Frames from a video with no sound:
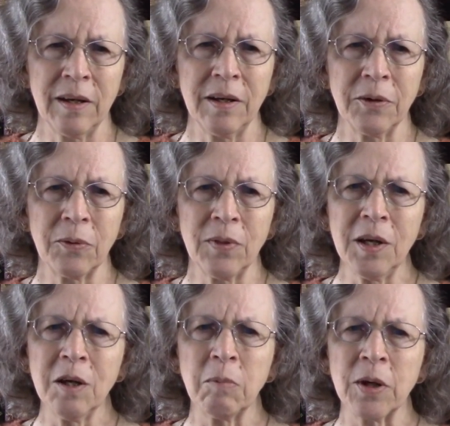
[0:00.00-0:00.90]
Now
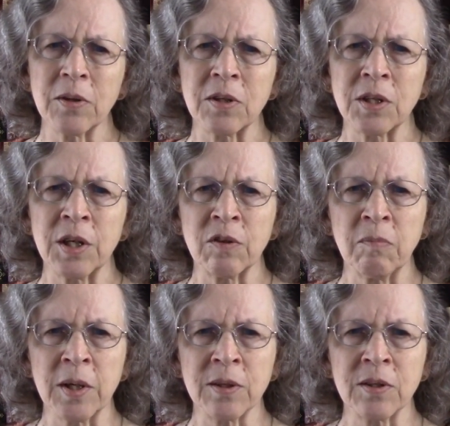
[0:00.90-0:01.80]
think about the state of
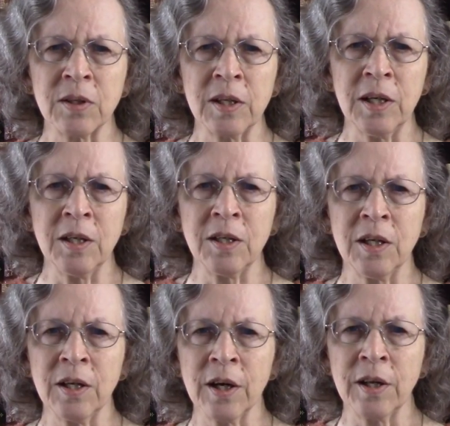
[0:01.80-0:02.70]
medicine in
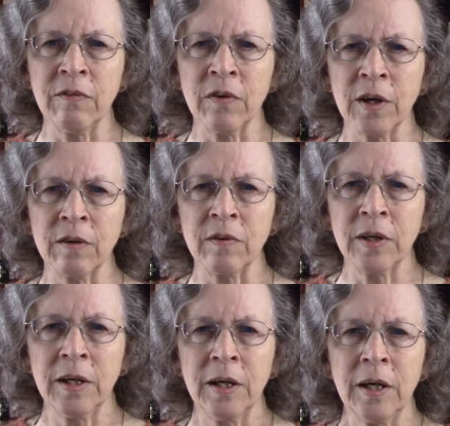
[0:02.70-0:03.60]
eighteen ninety-five.
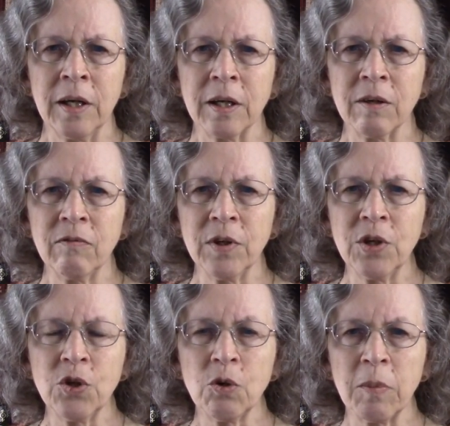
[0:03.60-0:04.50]

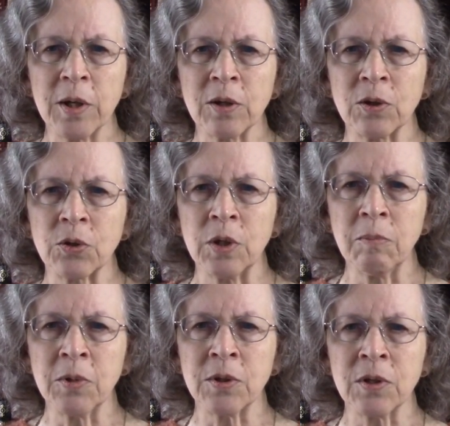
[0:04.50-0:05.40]
Conventional medical
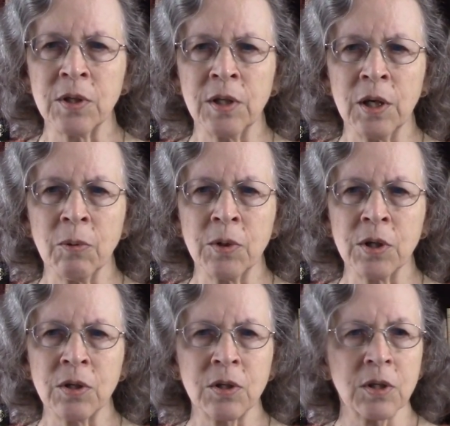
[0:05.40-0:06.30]
treatments of the day were
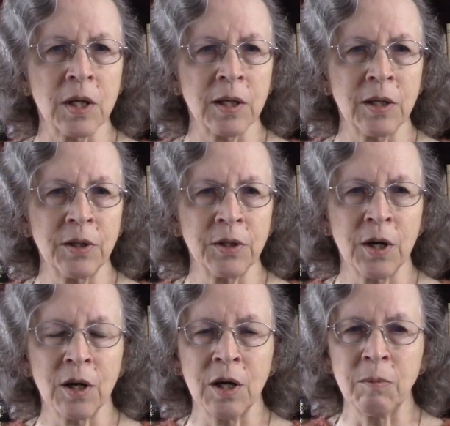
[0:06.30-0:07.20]
just as likely to
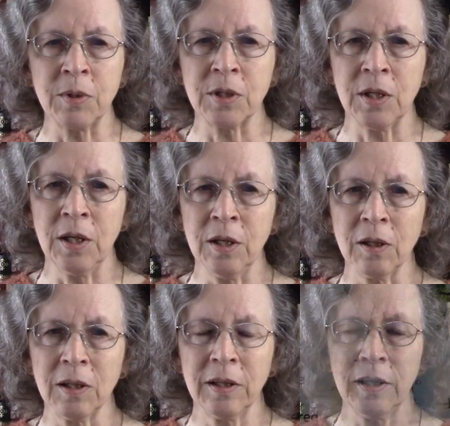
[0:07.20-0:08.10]
harm as to heal.